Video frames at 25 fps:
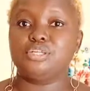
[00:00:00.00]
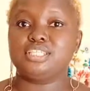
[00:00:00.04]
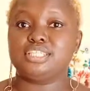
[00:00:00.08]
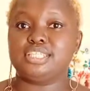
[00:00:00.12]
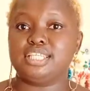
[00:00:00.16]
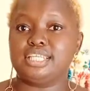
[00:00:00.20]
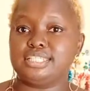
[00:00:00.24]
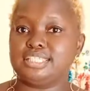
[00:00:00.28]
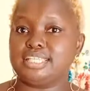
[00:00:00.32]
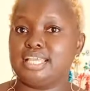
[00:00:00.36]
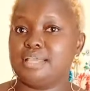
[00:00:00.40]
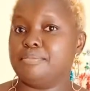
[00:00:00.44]
got
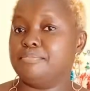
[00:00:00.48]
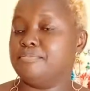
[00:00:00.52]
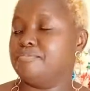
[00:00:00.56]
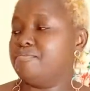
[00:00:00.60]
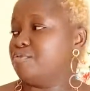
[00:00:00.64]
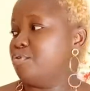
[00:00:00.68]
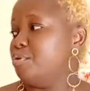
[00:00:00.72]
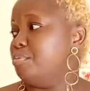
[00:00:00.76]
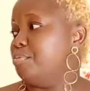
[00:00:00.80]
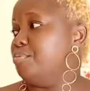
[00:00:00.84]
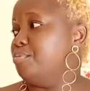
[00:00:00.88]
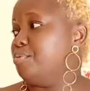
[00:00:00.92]
the same
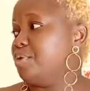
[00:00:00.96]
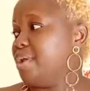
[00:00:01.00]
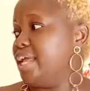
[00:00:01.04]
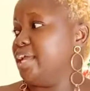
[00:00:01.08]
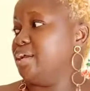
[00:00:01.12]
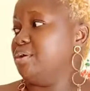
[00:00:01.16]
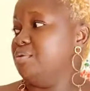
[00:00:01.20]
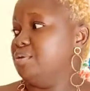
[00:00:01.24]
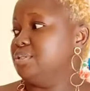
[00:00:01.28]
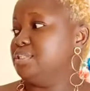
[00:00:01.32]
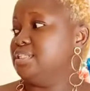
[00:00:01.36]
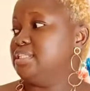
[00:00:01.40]
from where
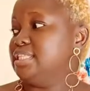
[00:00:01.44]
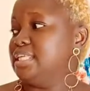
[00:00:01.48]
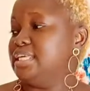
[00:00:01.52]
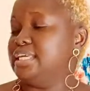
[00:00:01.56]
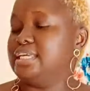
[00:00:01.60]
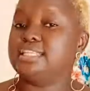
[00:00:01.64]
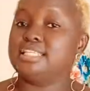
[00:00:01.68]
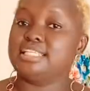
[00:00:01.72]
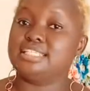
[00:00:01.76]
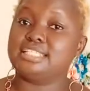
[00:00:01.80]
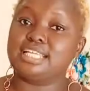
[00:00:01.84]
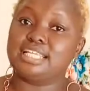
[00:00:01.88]
I got
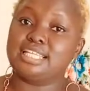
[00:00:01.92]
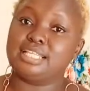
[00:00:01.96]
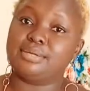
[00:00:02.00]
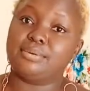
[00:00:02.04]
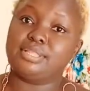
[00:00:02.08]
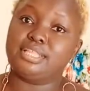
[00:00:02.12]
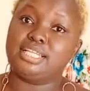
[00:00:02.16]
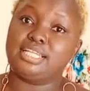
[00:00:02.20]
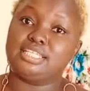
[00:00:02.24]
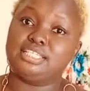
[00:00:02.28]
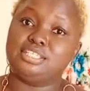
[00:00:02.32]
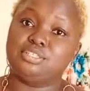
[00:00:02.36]
this other
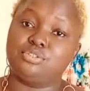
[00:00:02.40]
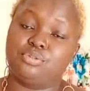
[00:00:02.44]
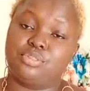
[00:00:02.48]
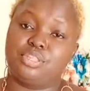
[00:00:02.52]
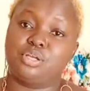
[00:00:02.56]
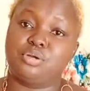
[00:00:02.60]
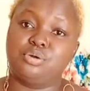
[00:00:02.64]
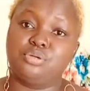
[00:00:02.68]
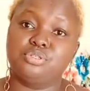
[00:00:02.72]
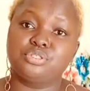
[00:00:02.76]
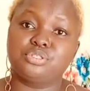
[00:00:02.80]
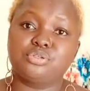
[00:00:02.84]
one that is on
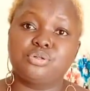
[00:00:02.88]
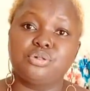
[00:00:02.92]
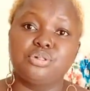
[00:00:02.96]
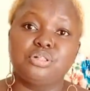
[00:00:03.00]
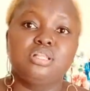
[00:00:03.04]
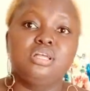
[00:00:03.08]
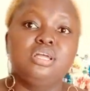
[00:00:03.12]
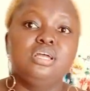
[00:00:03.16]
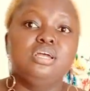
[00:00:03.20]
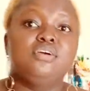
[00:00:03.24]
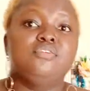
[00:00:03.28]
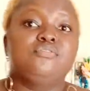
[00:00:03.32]
the
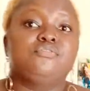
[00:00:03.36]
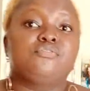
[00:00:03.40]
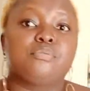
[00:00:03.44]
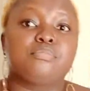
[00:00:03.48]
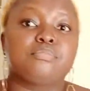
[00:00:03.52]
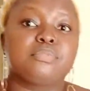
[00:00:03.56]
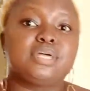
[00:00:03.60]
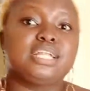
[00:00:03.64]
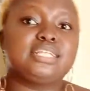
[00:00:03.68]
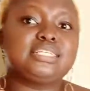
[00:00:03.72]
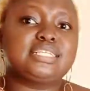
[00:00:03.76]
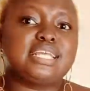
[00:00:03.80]
console
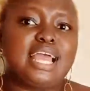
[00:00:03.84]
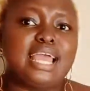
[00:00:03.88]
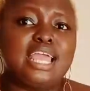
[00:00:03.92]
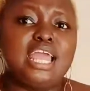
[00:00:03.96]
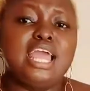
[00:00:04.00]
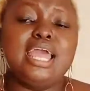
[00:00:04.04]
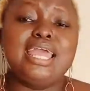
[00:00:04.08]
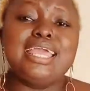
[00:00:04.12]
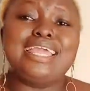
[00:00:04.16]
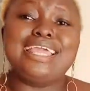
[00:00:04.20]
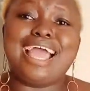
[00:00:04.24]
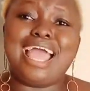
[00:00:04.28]
from that
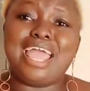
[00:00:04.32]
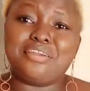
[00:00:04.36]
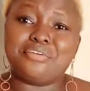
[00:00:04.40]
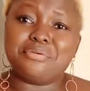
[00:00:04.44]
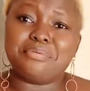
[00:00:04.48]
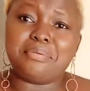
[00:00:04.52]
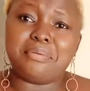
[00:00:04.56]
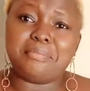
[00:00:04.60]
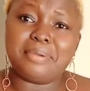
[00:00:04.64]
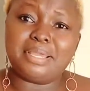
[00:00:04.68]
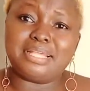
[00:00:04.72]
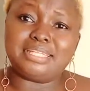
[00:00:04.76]
guy. I
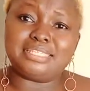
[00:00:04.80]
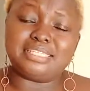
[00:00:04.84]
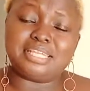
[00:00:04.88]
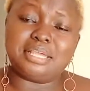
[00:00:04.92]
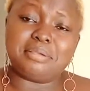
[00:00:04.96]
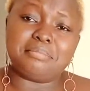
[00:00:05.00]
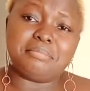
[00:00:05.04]
remember his